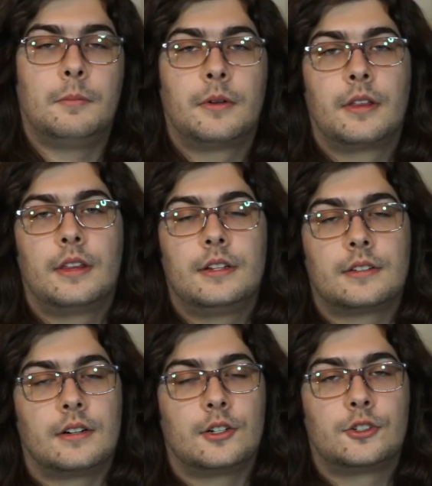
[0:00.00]
Both of
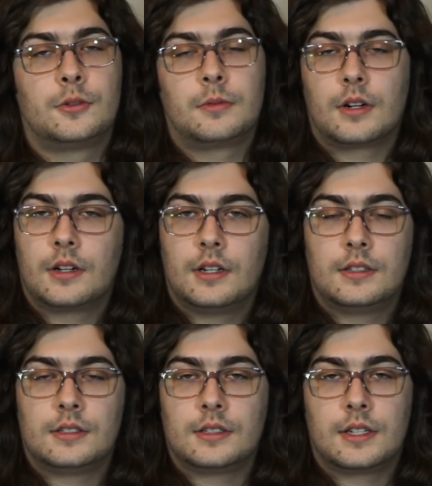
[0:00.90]
these are super
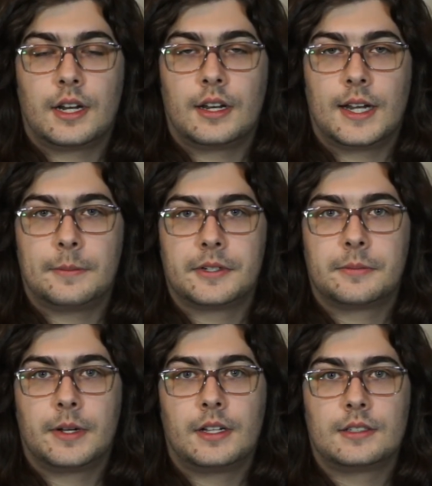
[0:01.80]
good sustained
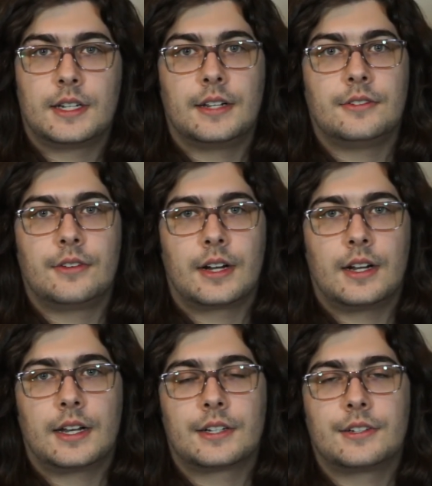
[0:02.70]
damage spells, and
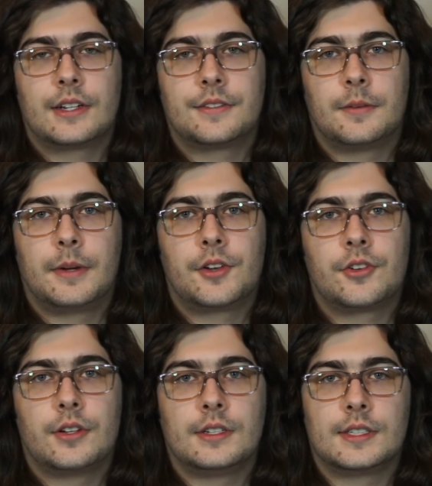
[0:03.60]
Draconic
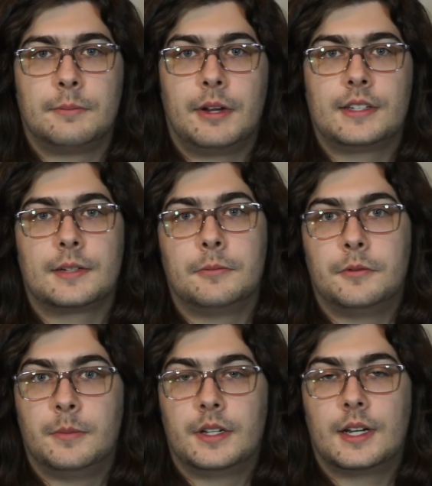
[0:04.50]
Transformation is an amazing
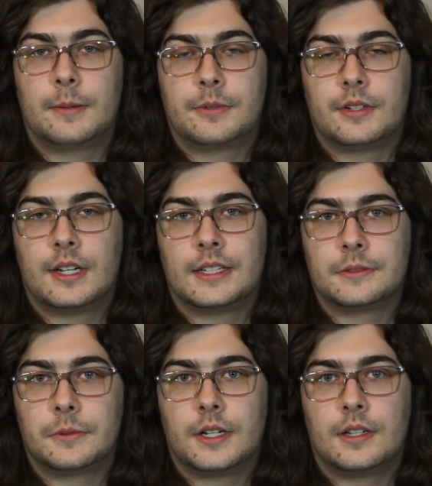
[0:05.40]
movement option
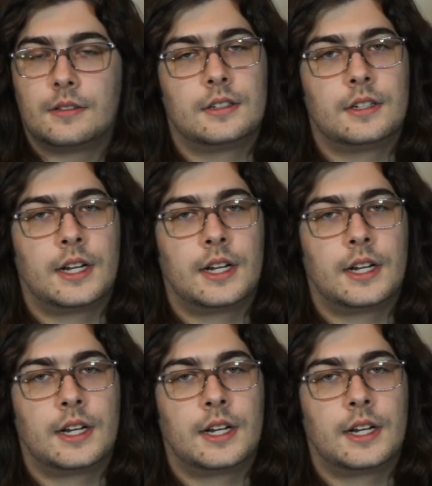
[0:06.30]
as well.